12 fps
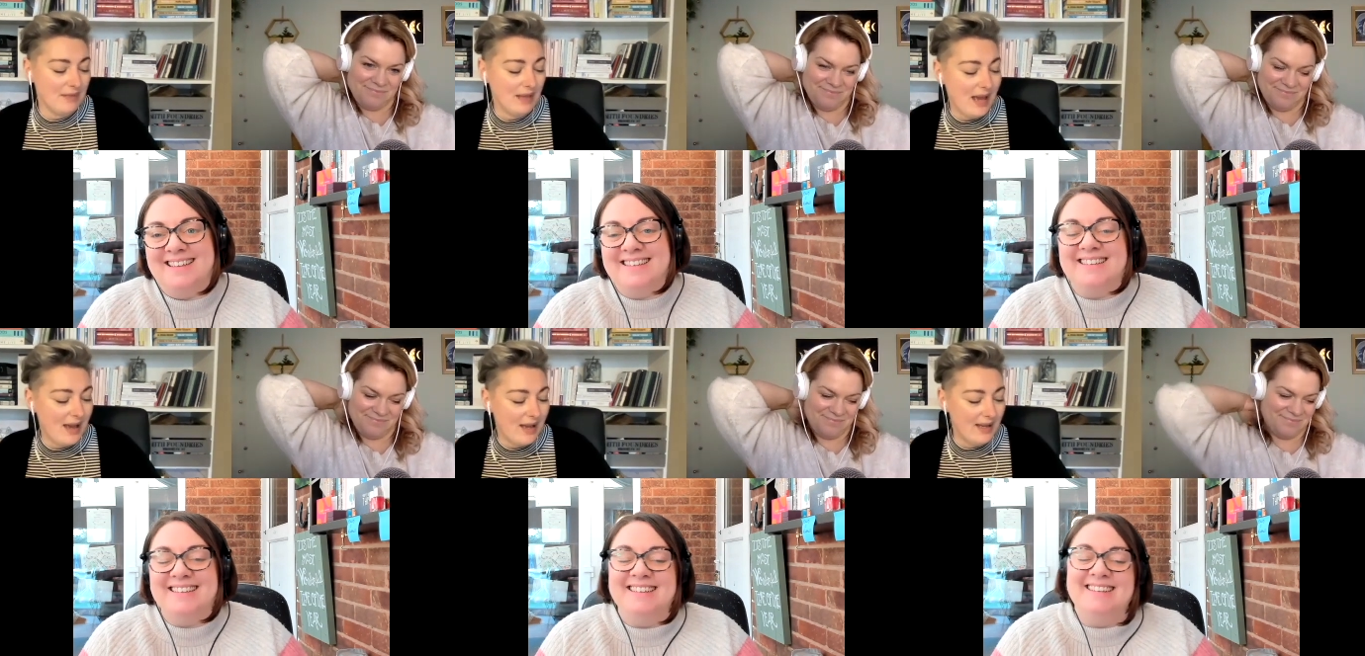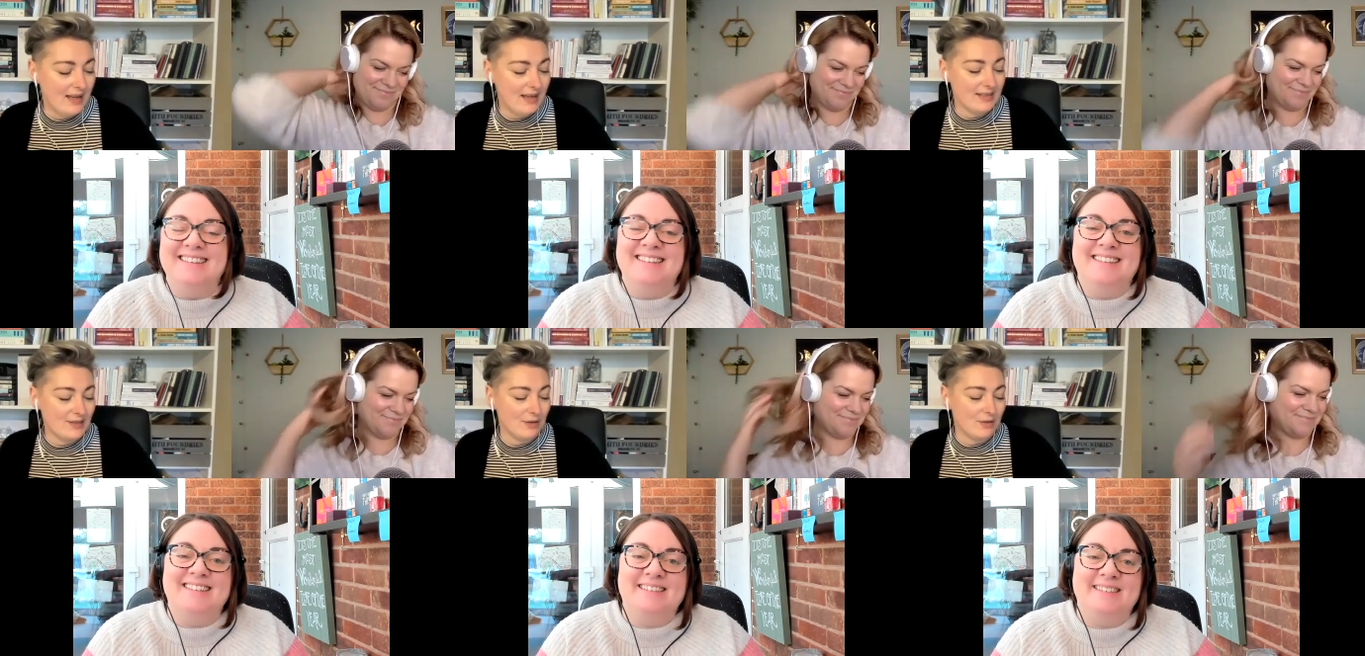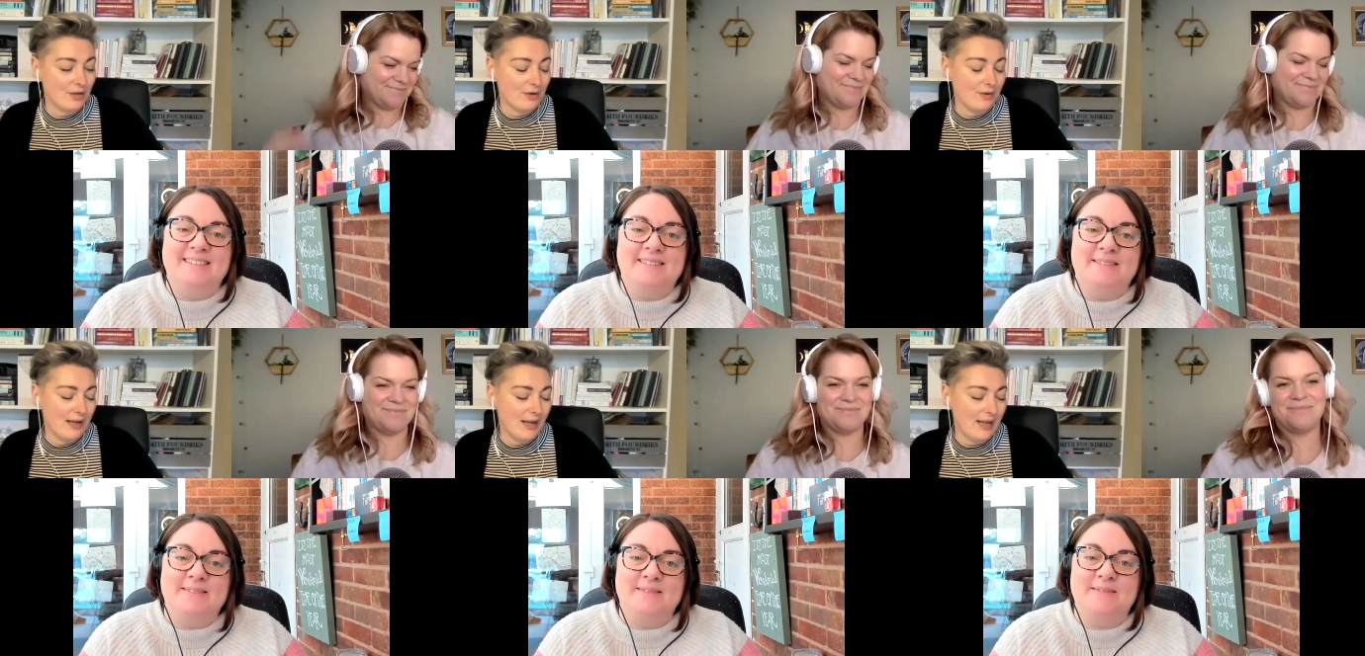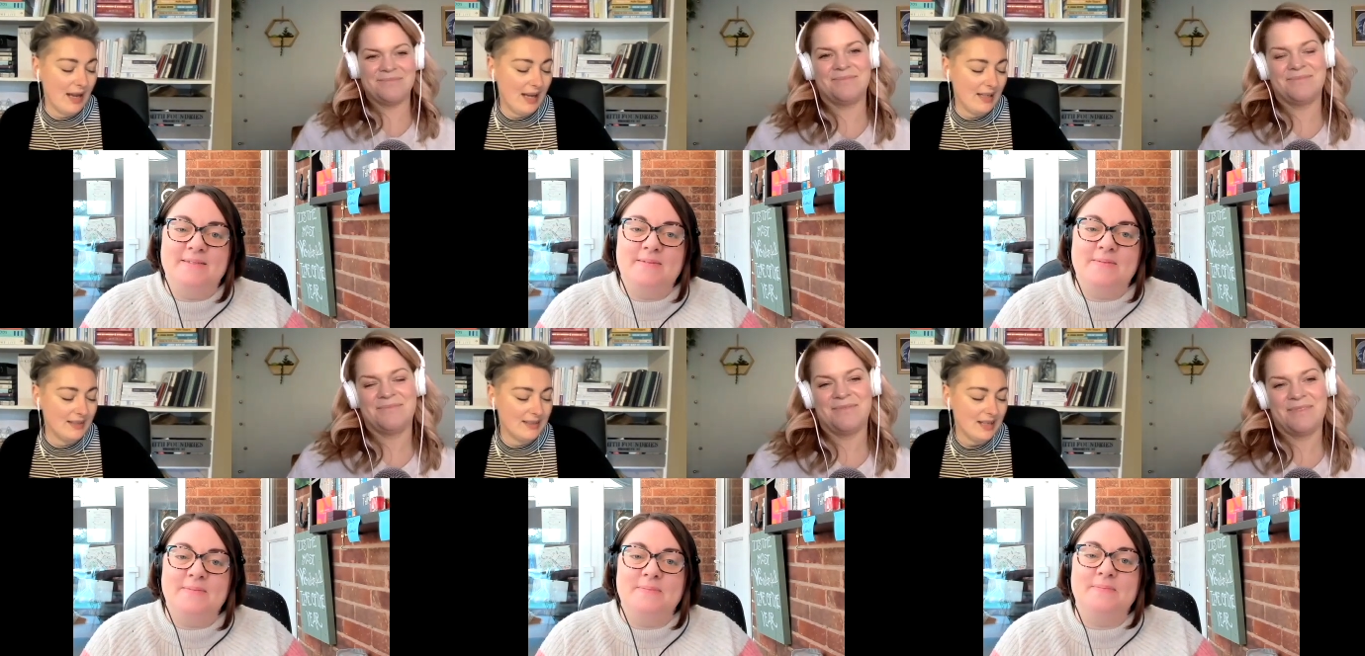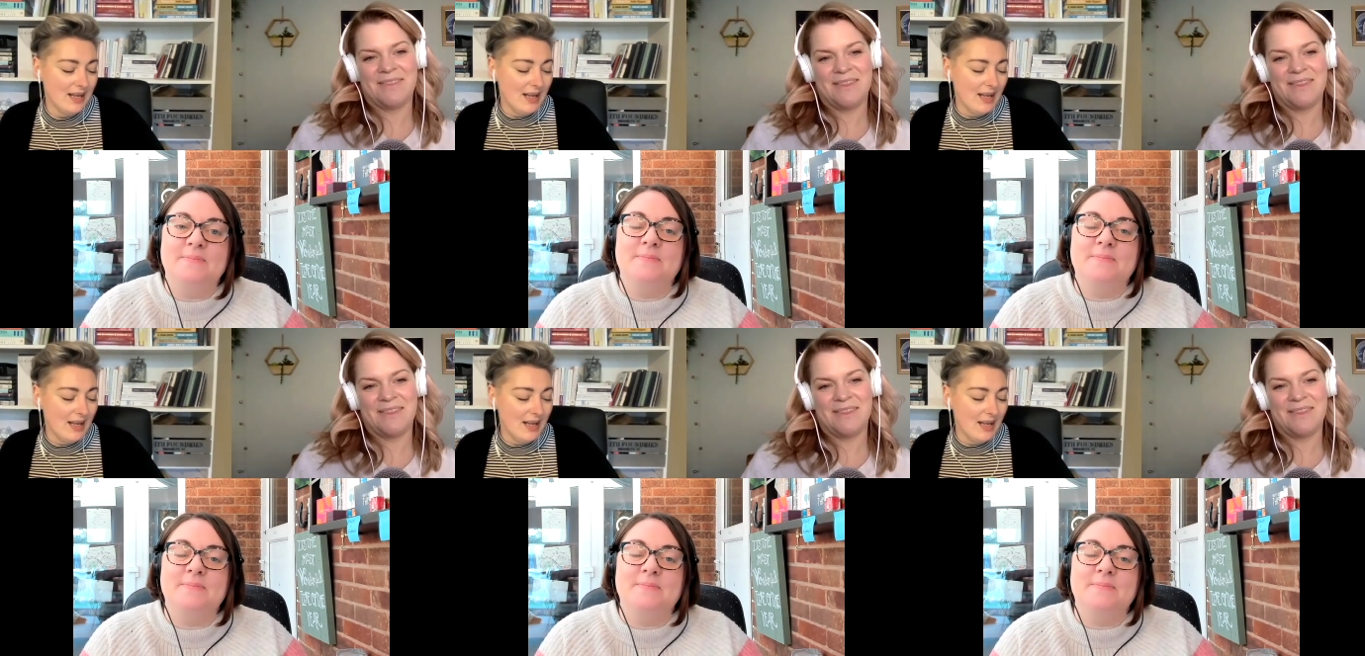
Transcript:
Speaker 1: yeah it is ongoing and